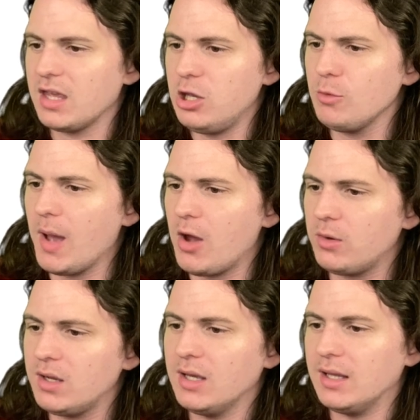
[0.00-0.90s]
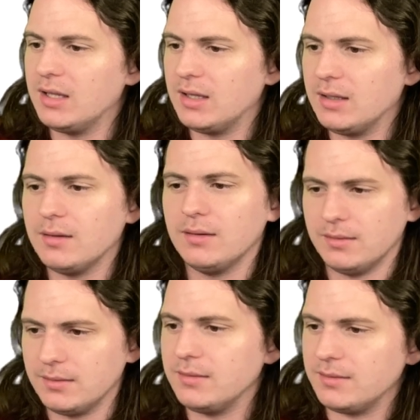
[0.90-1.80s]
Cubone
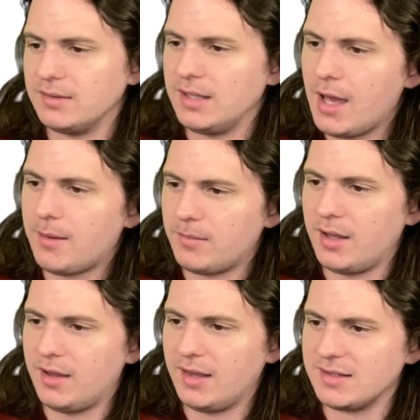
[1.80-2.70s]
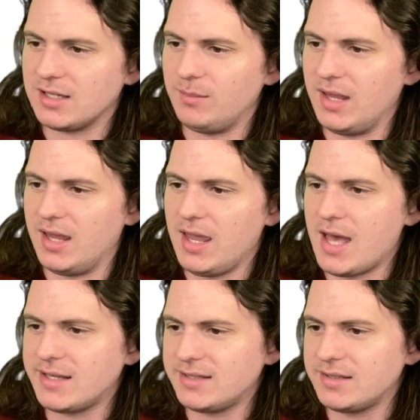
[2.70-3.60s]
Yep, that's going to be a
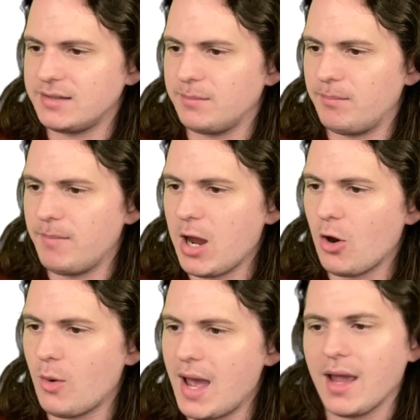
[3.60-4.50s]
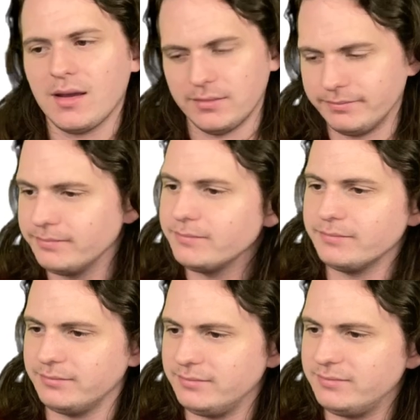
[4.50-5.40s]
yes. Marowak,
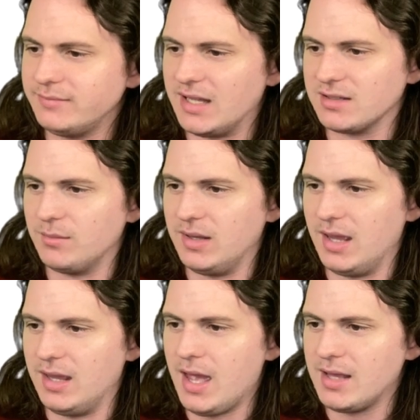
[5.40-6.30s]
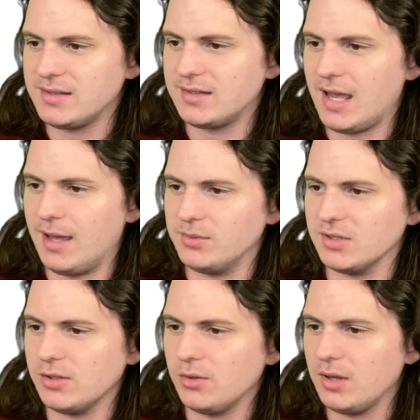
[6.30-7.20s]
that's going to be a yes,
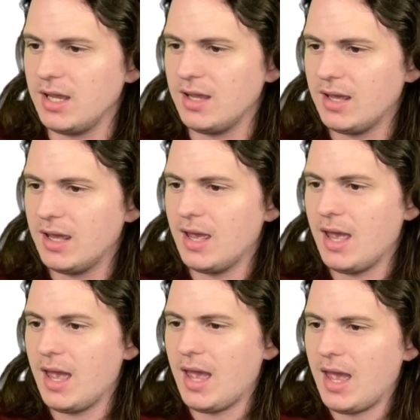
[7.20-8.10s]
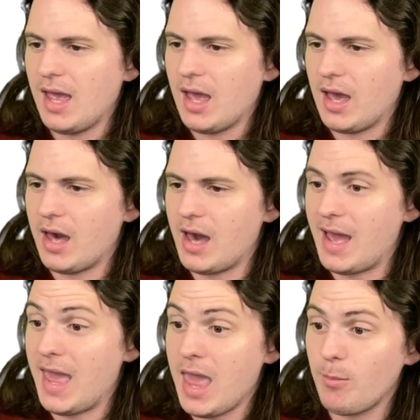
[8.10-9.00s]
absolutely. Uh,
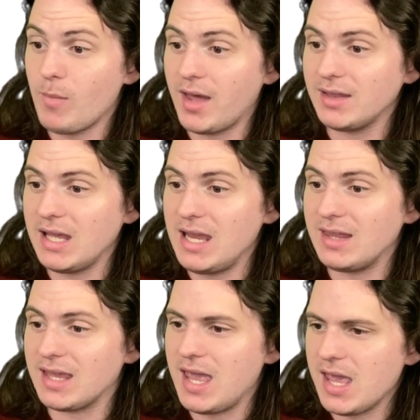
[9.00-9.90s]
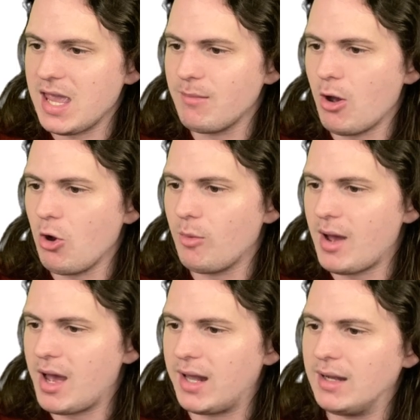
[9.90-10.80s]
Hitmonlee, the kicking
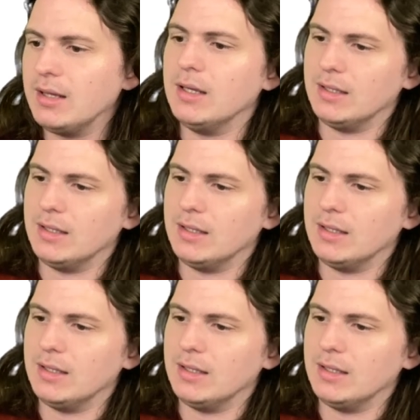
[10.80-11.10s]
Pokemon.